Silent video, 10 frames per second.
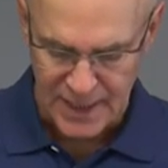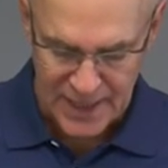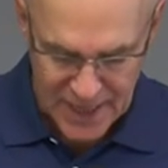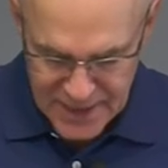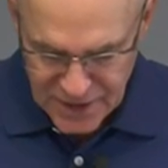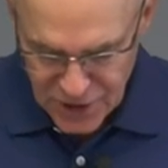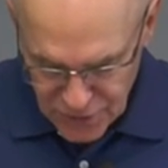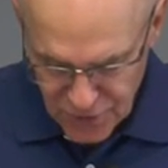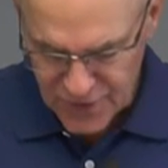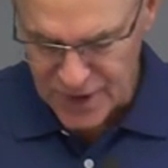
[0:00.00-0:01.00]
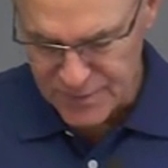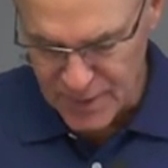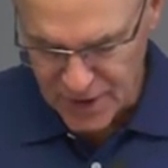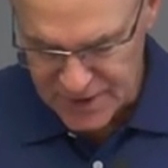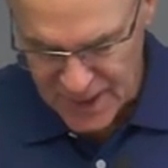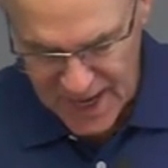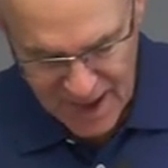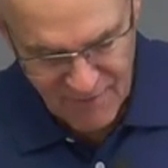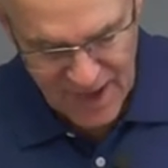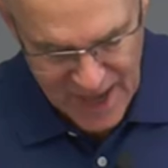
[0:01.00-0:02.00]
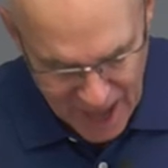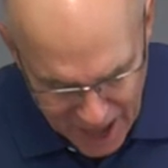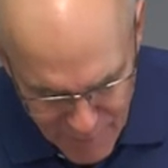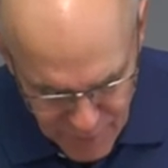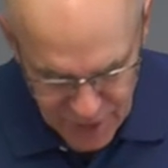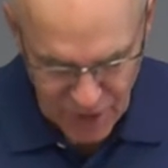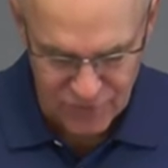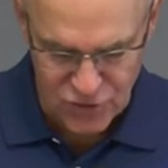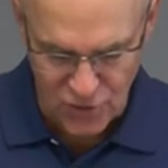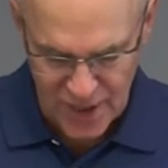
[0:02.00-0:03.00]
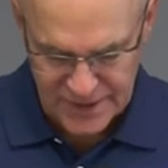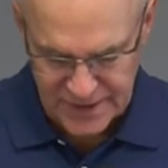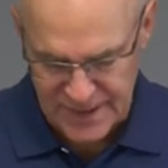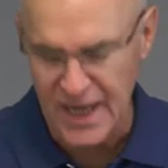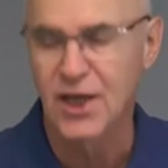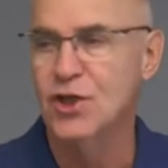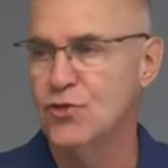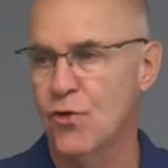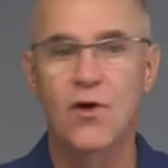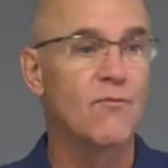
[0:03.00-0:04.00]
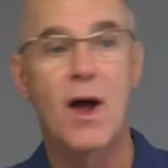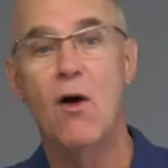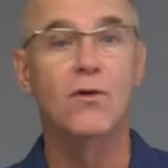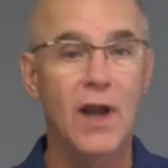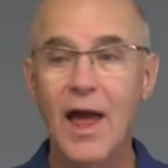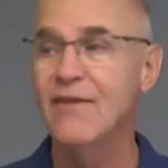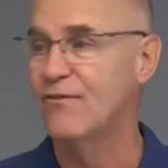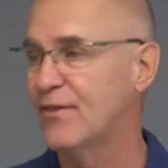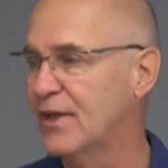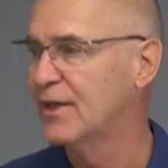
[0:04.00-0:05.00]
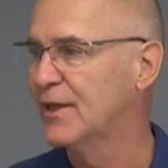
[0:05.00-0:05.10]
And I need to do this because I have a habit of trying to take control of my own life.